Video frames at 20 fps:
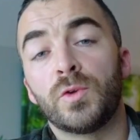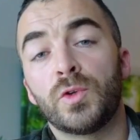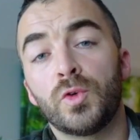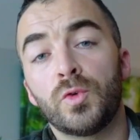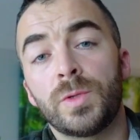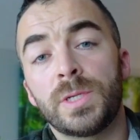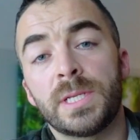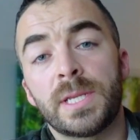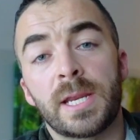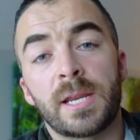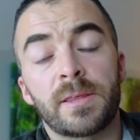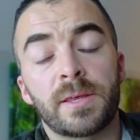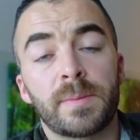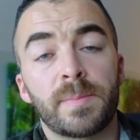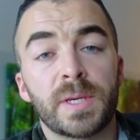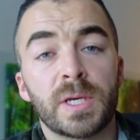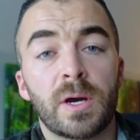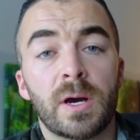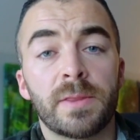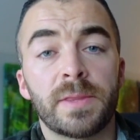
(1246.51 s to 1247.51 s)
do need anything
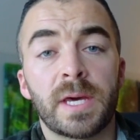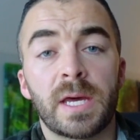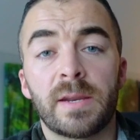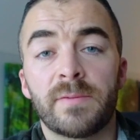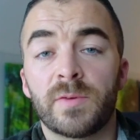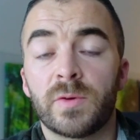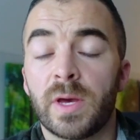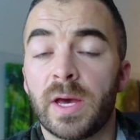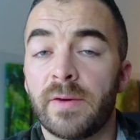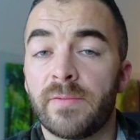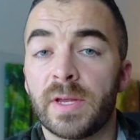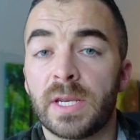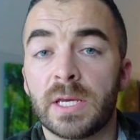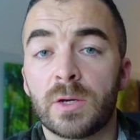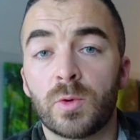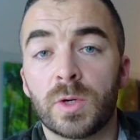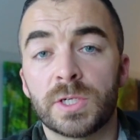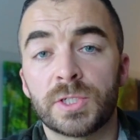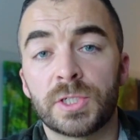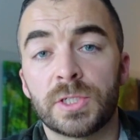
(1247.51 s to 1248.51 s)
beyond that, if you have any
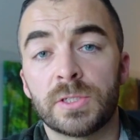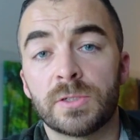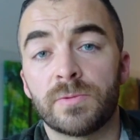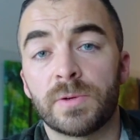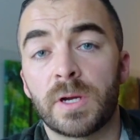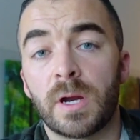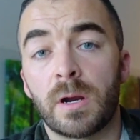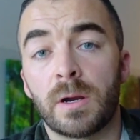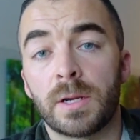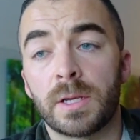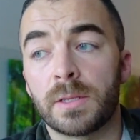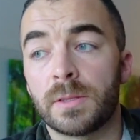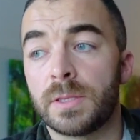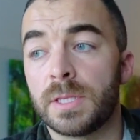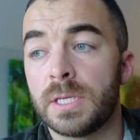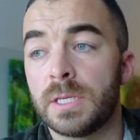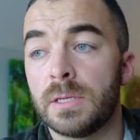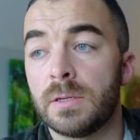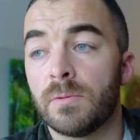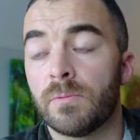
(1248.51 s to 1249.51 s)
questions regarding
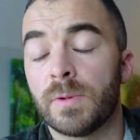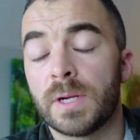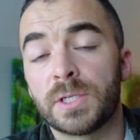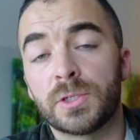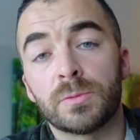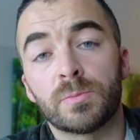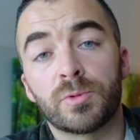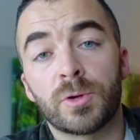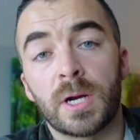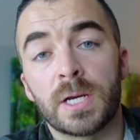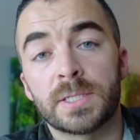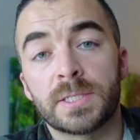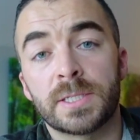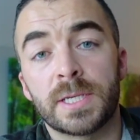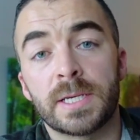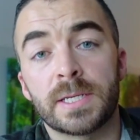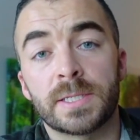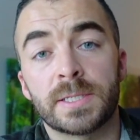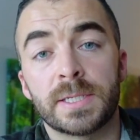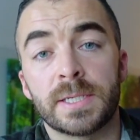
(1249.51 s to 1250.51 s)
the rental
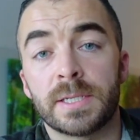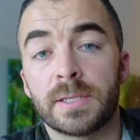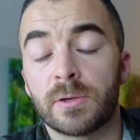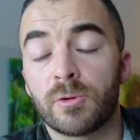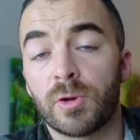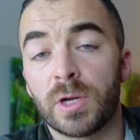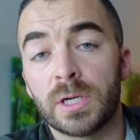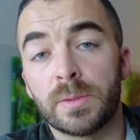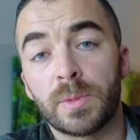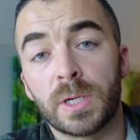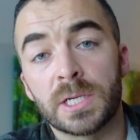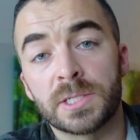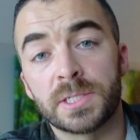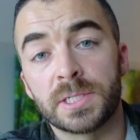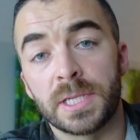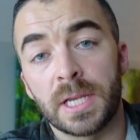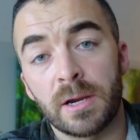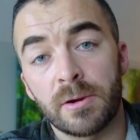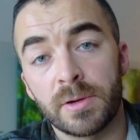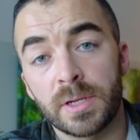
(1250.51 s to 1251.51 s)
process in the greater
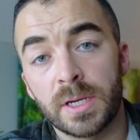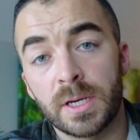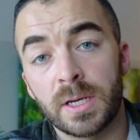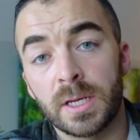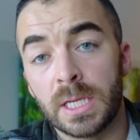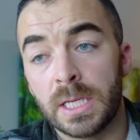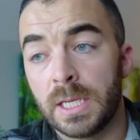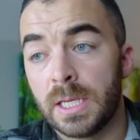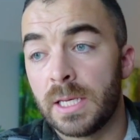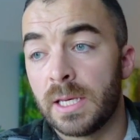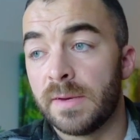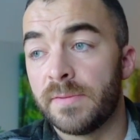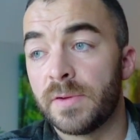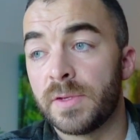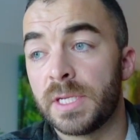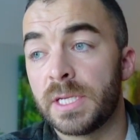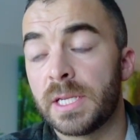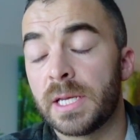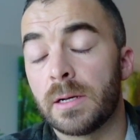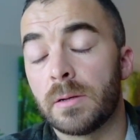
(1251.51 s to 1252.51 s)
Boston area, if you
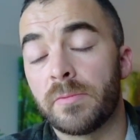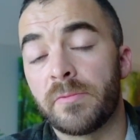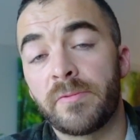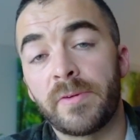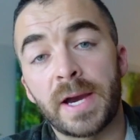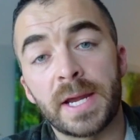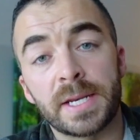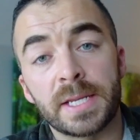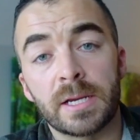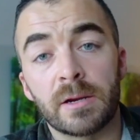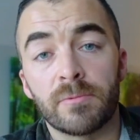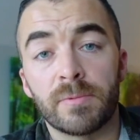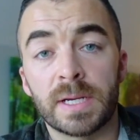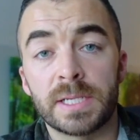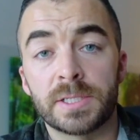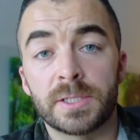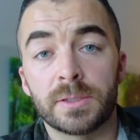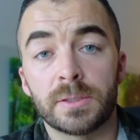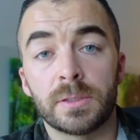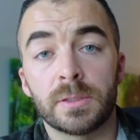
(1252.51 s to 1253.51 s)
need help finding a
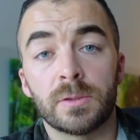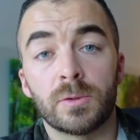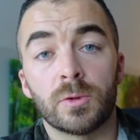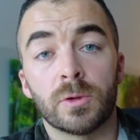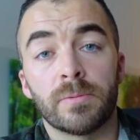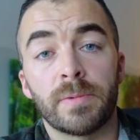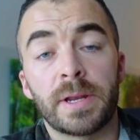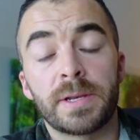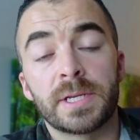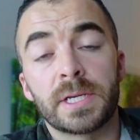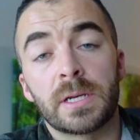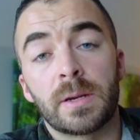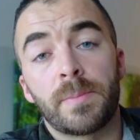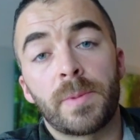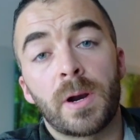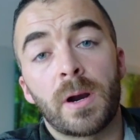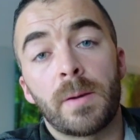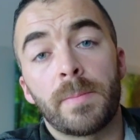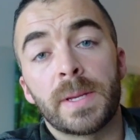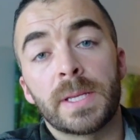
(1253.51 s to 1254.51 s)
rental or renting an
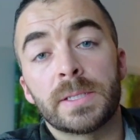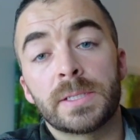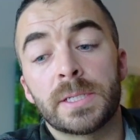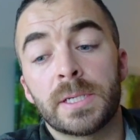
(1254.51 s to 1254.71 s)
apartment,